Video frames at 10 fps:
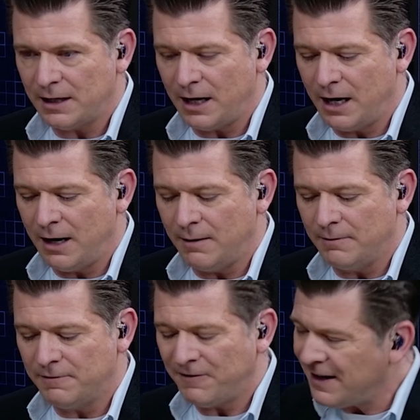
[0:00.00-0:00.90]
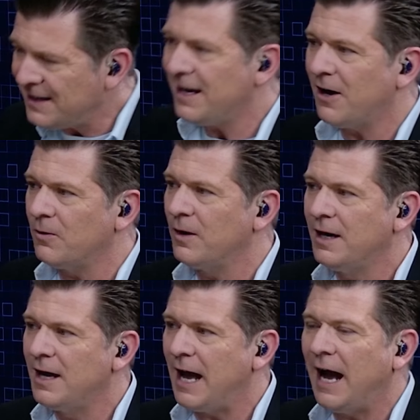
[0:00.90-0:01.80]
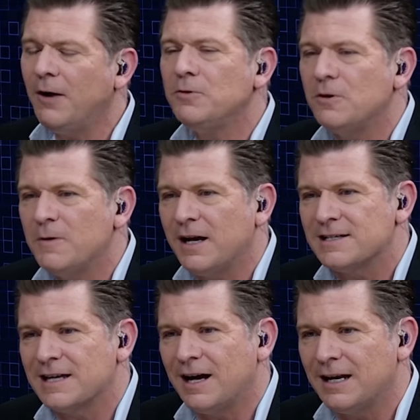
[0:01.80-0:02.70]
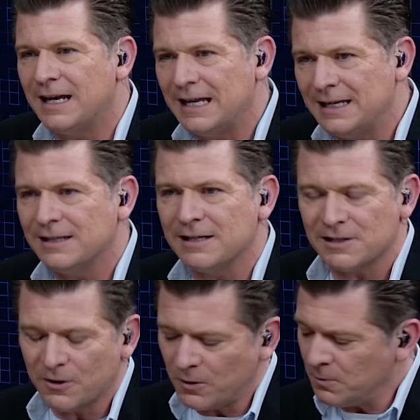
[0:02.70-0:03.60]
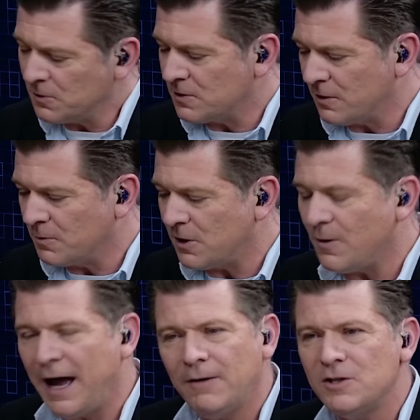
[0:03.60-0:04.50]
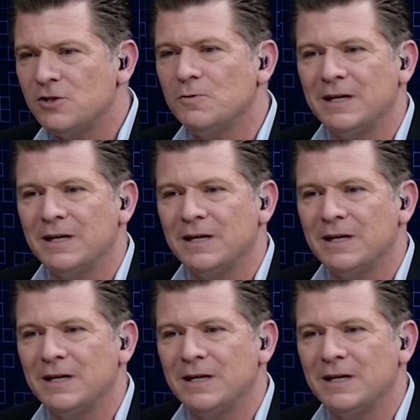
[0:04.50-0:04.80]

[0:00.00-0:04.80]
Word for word: finding out how you guys got into this. And Cody, we'll start with you. How did you get